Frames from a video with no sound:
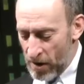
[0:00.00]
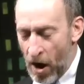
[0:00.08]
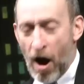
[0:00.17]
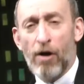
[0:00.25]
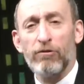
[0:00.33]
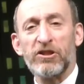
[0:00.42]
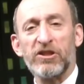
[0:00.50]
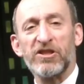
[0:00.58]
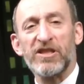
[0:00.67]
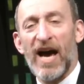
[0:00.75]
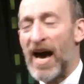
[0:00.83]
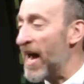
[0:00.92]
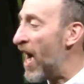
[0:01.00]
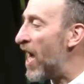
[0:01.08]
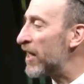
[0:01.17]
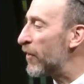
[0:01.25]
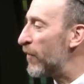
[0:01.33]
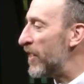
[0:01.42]
Hosts a
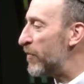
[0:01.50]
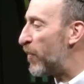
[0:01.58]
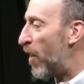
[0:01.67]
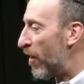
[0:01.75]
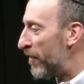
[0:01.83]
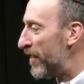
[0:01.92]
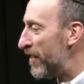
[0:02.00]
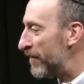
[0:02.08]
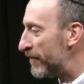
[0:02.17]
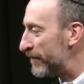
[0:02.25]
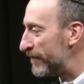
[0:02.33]
Halloween party.